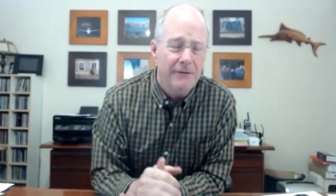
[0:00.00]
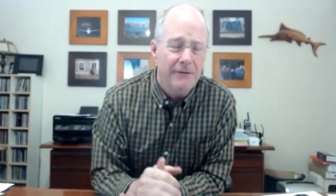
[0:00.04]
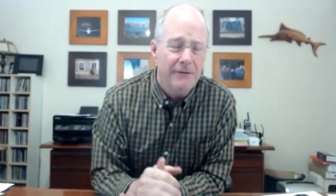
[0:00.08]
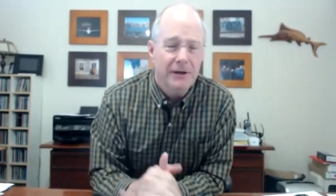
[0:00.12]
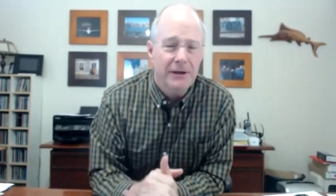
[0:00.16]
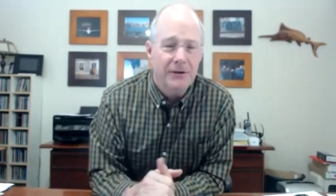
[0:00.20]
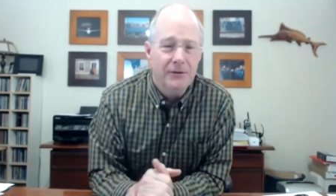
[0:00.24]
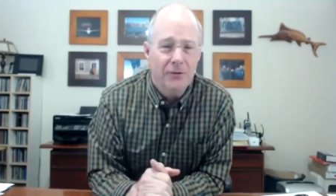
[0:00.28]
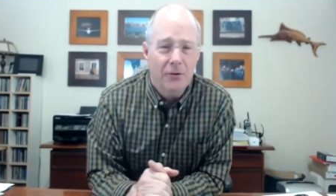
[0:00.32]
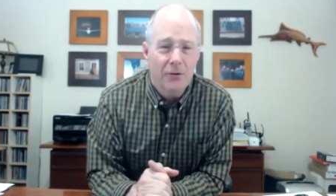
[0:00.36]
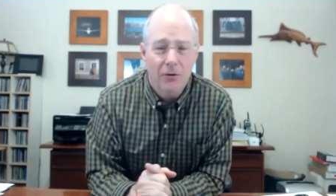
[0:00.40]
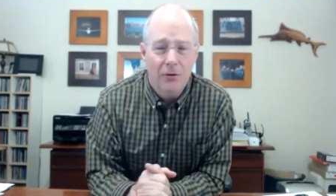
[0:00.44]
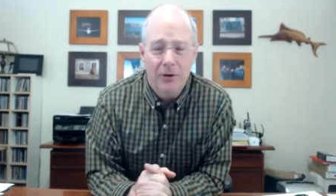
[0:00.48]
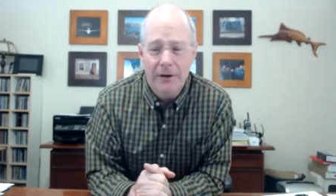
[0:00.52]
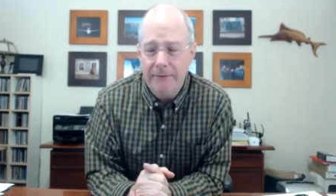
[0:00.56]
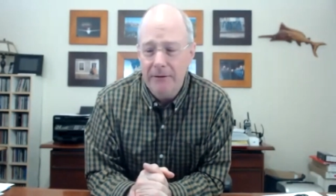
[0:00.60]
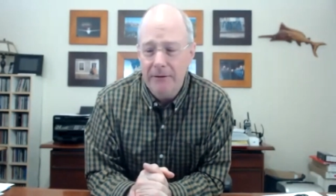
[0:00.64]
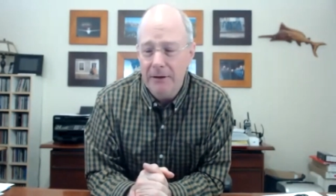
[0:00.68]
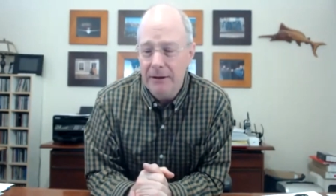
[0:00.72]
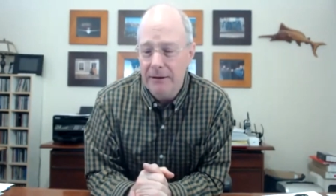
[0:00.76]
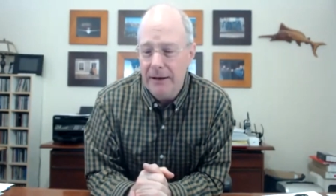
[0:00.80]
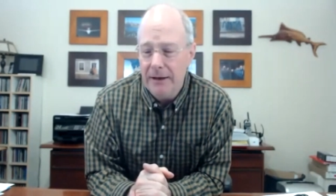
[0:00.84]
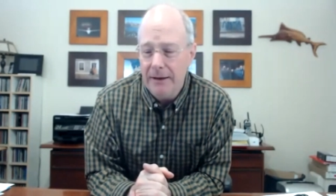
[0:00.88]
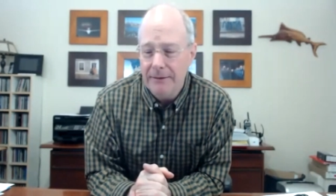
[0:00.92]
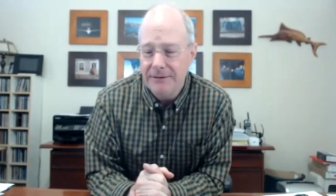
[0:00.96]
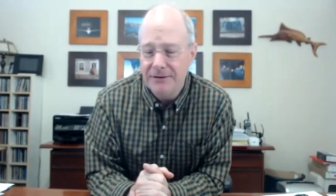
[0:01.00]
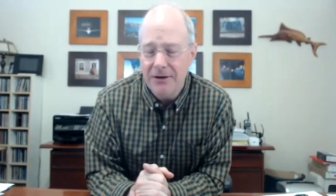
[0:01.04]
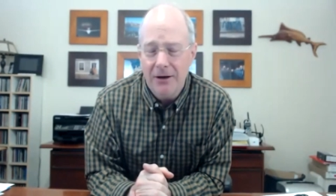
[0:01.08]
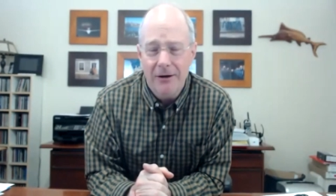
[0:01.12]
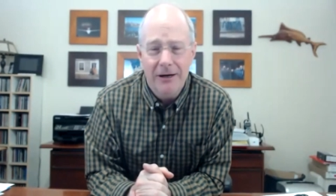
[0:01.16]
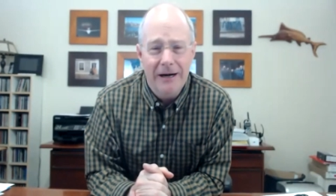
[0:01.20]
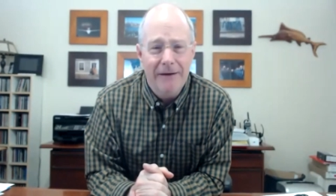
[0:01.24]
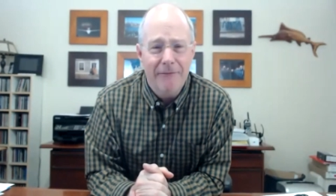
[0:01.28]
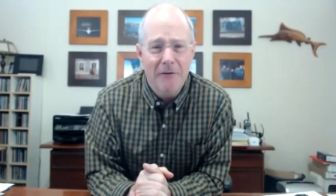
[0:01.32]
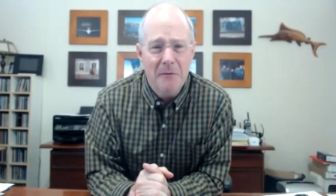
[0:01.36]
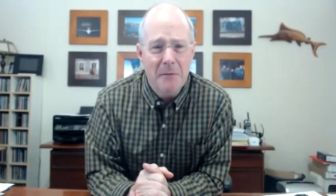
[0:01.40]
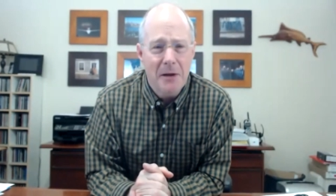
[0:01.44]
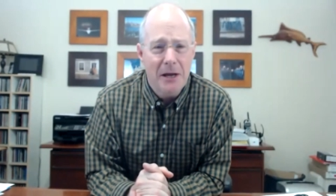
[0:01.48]
and he told every it started
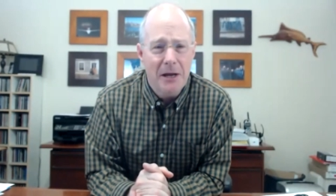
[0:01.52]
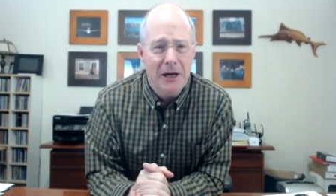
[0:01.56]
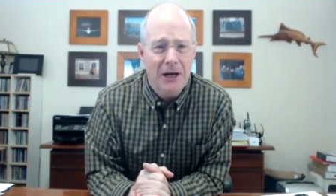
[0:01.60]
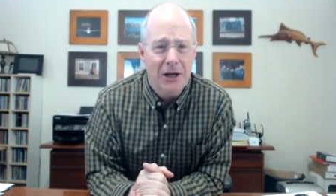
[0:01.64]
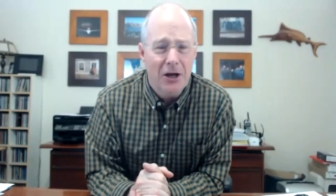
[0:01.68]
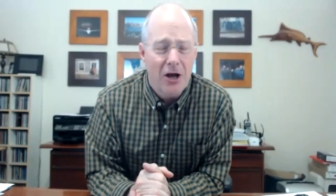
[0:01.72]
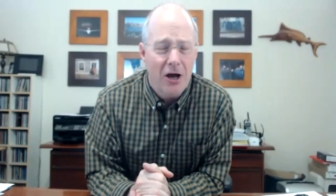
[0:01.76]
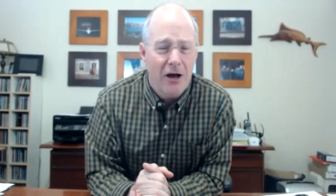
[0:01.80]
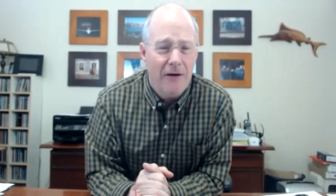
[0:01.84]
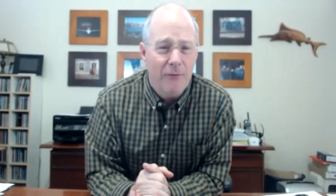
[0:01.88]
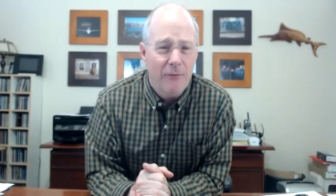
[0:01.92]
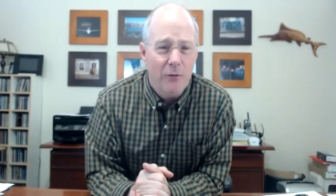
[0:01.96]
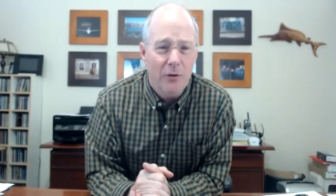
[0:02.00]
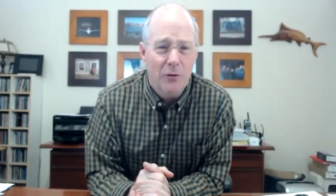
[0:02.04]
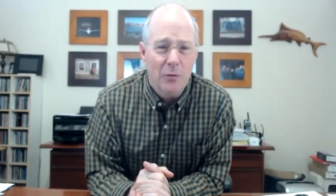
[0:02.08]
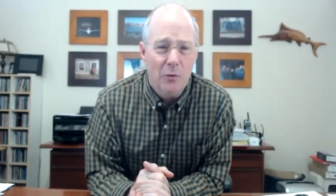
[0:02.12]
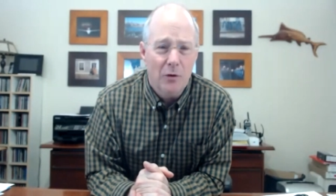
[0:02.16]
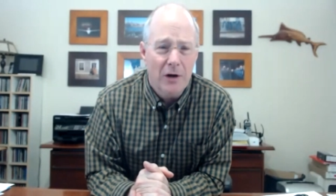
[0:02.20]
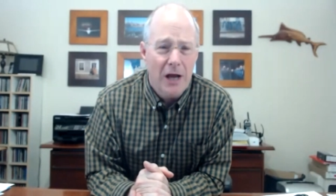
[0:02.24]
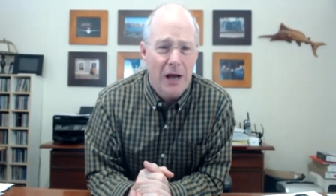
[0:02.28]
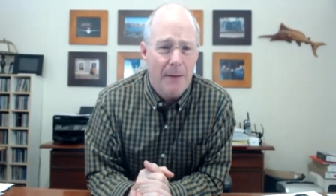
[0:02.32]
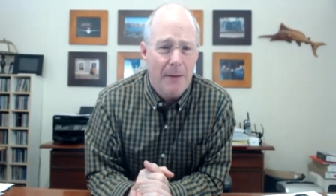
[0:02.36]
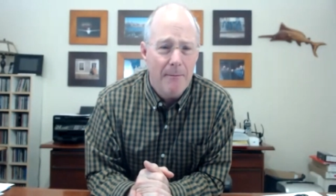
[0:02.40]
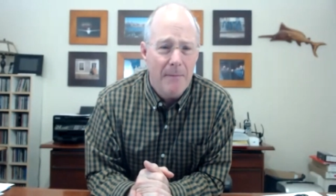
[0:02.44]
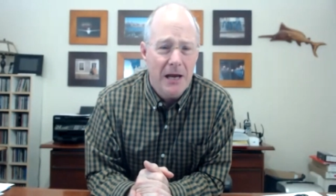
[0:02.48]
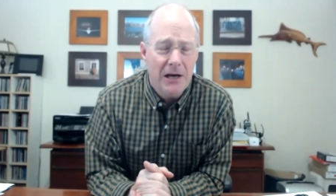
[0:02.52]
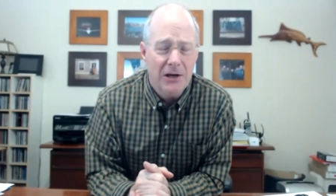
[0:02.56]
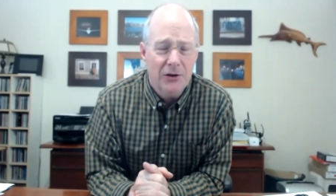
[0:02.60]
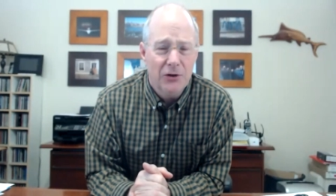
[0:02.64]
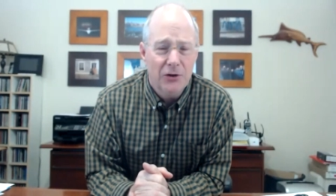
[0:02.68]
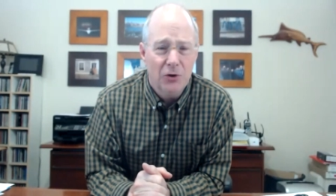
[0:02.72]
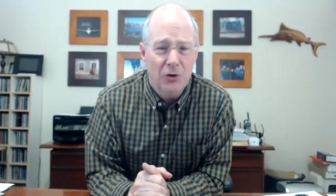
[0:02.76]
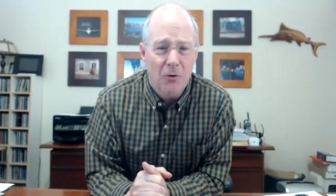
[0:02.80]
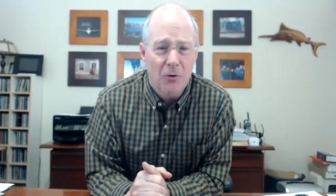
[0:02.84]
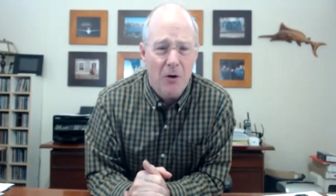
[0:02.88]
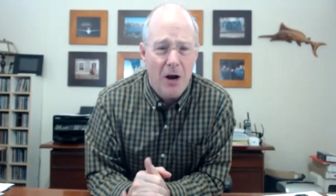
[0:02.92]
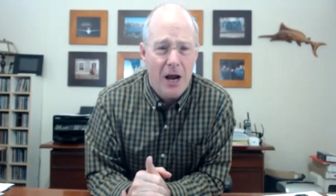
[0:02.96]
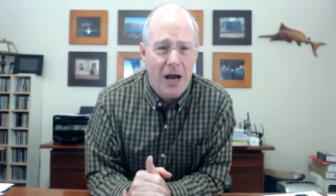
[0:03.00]
every meeting off with "We're not making the
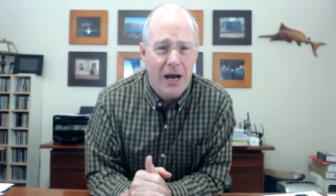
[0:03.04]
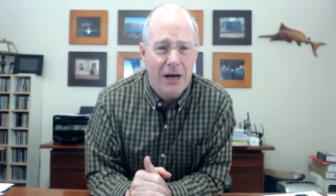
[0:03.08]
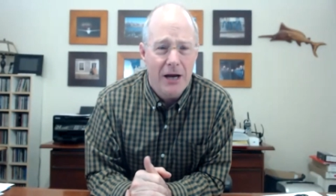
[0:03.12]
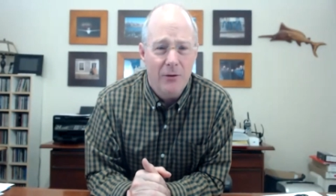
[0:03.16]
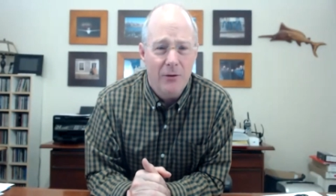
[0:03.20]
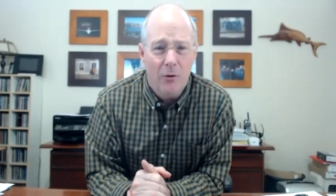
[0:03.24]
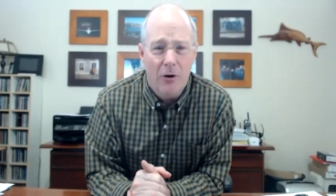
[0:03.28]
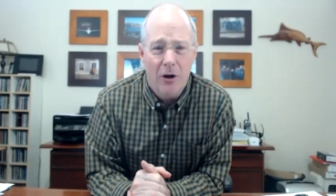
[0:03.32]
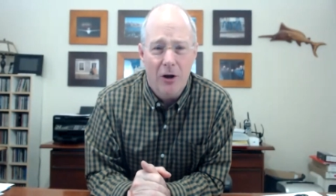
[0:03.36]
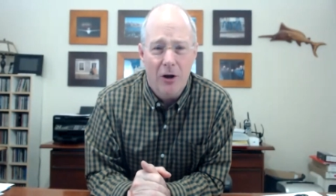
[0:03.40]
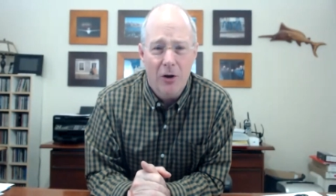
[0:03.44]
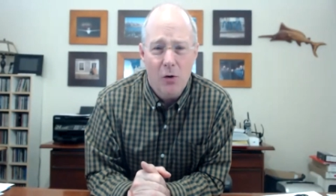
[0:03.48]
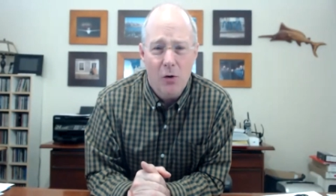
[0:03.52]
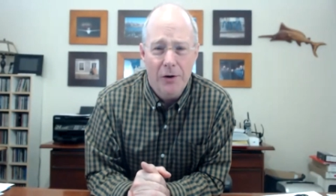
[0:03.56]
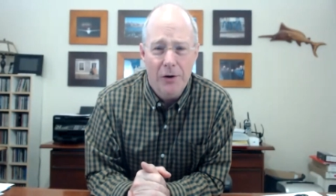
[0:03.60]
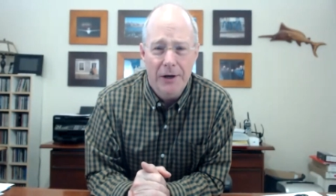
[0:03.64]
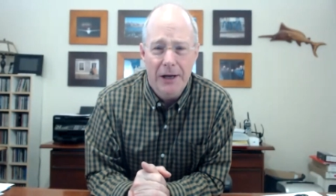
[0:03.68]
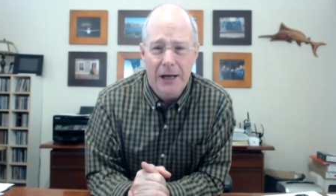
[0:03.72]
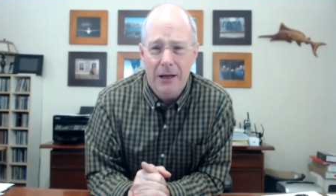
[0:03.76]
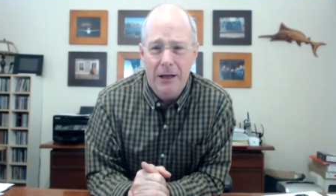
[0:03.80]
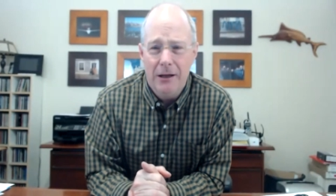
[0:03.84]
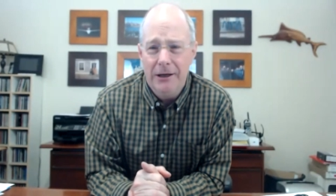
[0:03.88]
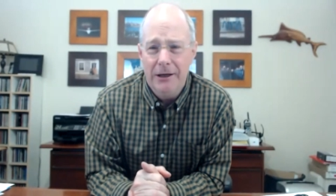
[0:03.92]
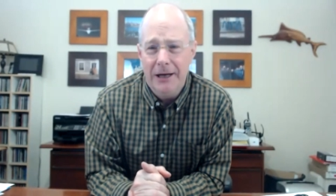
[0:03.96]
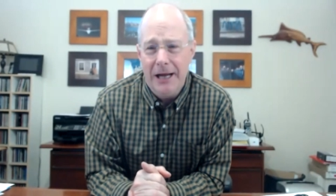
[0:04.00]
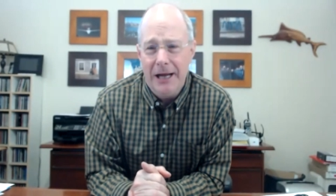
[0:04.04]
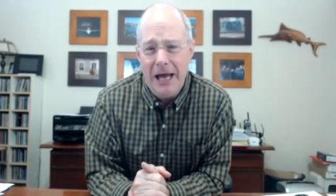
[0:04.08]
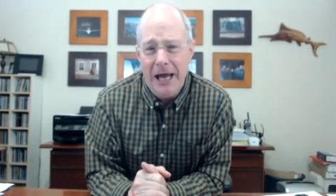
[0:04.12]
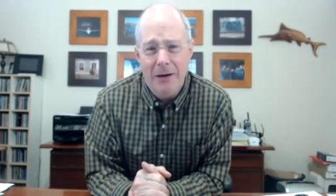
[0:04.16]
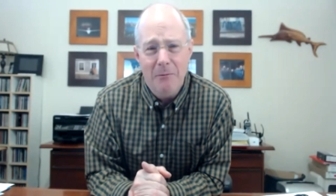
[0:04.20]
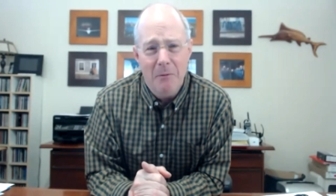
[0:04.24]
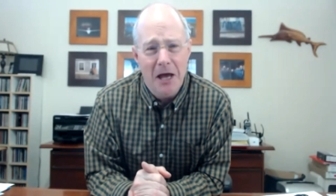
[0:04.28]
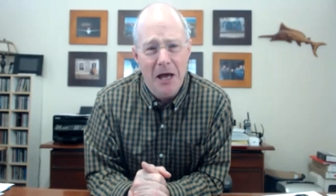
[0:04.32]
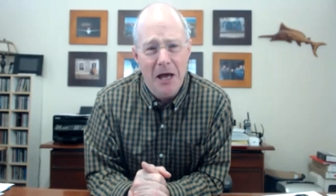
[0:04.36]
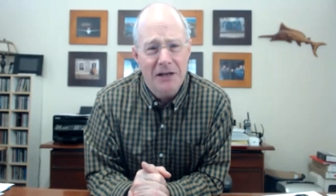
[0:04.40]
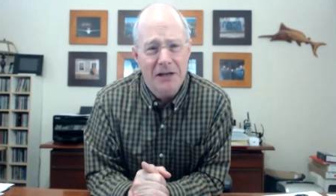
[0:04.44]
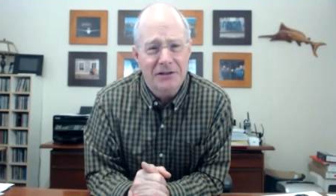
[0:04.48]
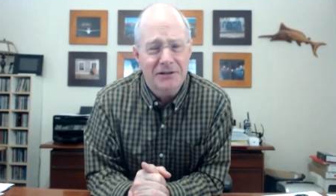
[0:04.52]
grade, and we're all going to hell in a
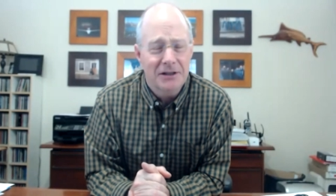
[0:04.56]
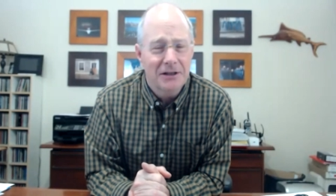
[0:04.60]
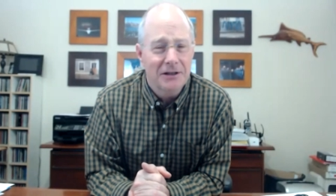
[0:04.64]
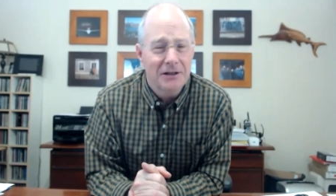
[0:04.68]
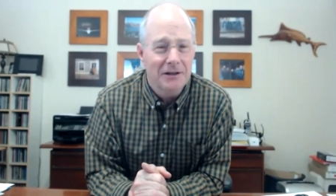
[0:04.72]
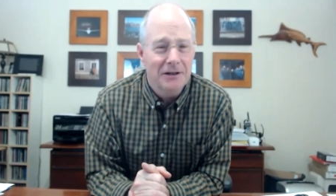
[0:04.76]
handbasket."